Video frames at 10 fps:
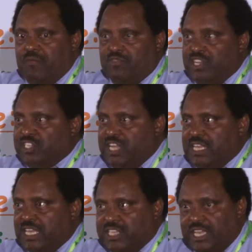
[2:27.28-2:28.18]
rich
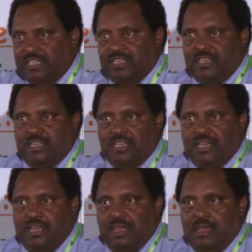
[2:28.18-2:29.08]
data set.
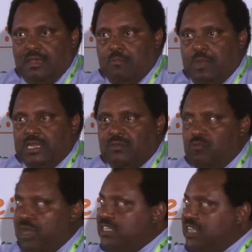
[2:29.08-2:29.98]
But
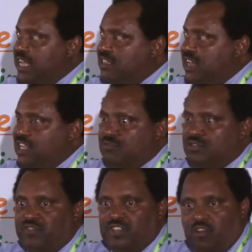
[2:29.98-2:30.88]
one size does
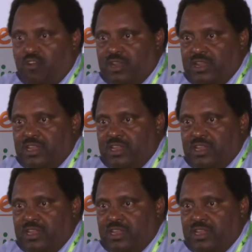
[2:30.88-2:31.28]
not fit all.